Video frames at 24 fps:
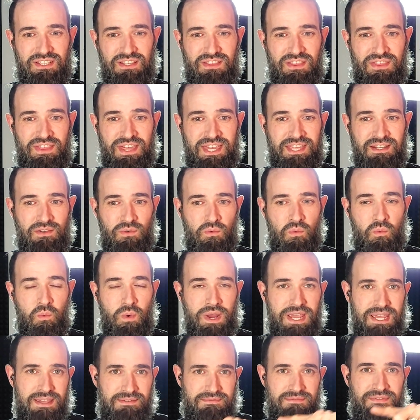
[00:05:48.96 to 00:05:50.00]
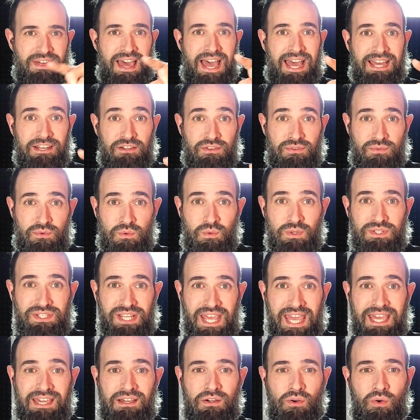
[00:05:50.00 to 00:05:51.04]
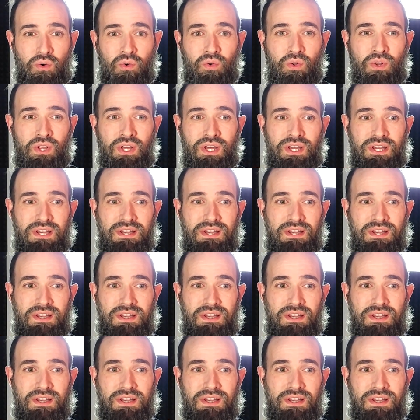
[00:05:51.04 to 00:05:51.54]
then weave that through a tale